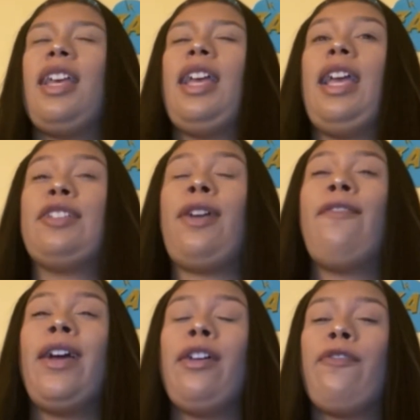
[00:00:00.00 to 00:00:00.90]
So I
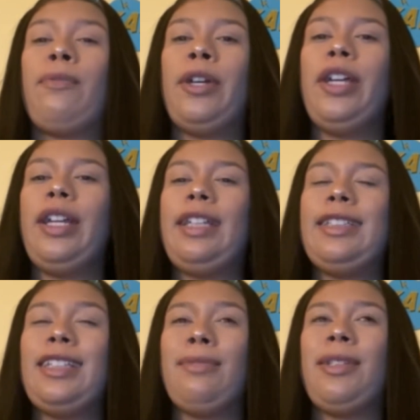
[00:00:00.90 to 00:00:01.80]
found out from her, and I
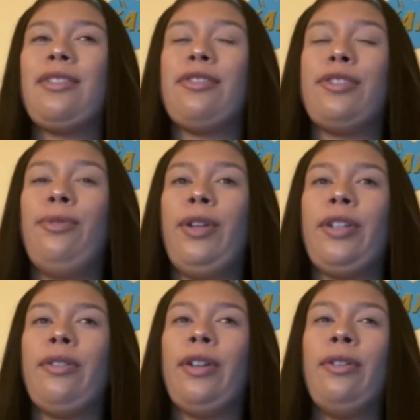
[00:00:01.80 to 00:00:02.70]
texted him, I said, so you want to
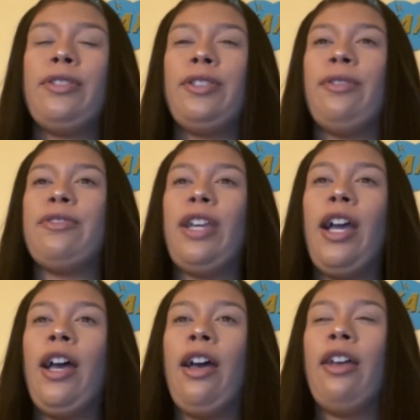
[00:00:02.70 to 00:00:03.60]
go ghost? He goes,
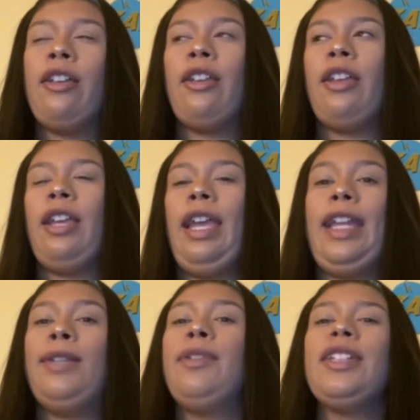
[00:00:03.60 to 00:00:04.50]
yeah. And
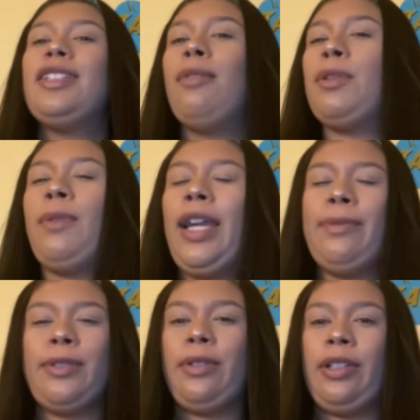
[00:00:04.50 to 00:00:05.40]
he wouldn't tell me why he
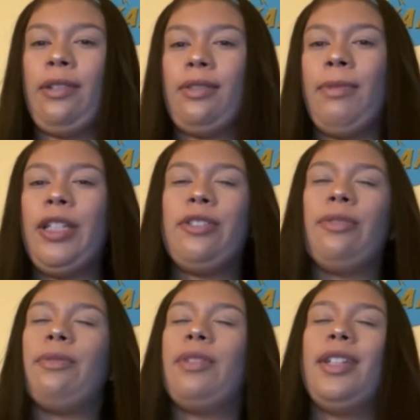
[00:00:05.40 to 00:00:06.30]
was going ghost. Mind
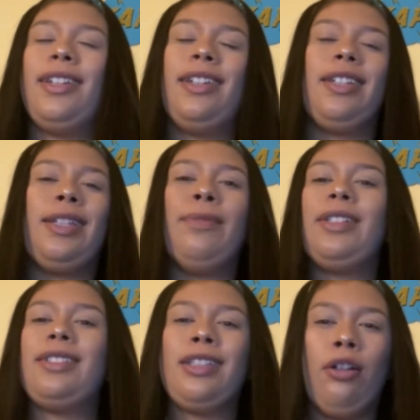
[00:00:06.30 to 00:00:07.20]
you, he
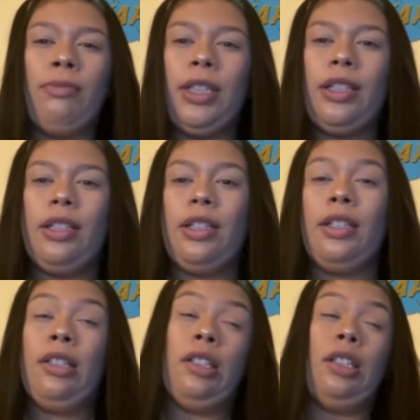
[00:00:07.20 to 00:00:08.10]
wouldn't tell me.
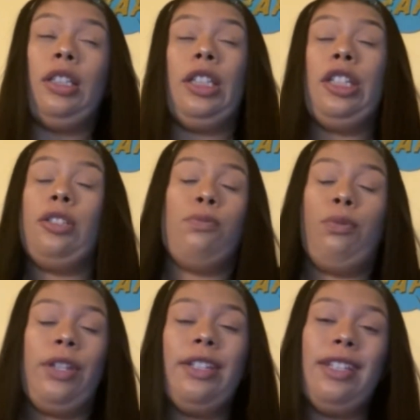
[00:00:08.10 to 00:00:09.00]
He just
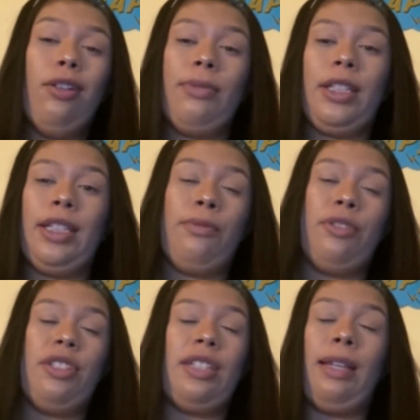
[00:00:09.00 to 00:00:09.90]
wouldn't tell me. He would
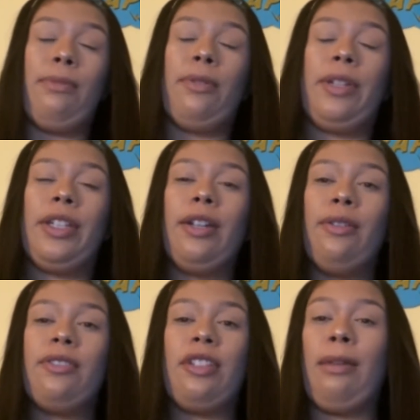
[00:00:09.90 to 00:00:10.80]
just say, I'm going
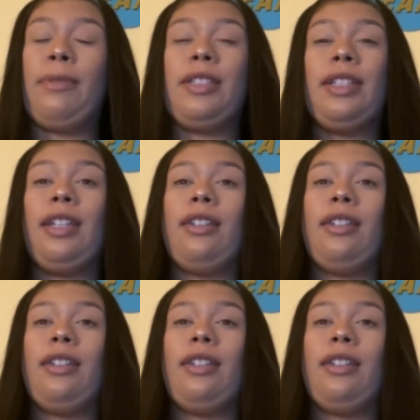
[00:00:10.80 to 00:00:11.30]
ghost and I'm going to take